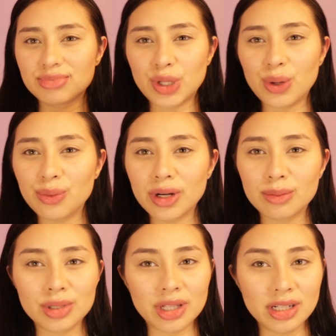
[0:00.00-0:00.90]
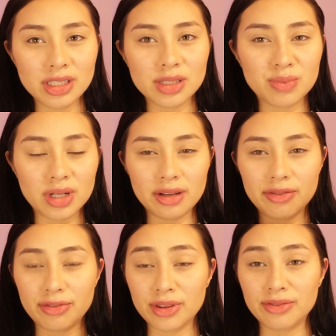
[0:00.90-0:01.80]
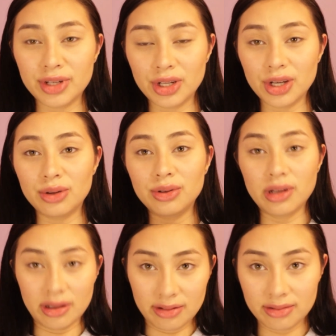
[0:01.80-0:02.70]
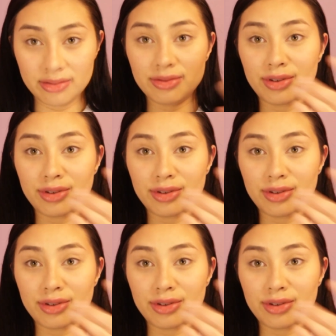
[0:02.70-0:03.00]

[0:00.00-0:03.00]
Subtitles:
don't wear blush, but for the video and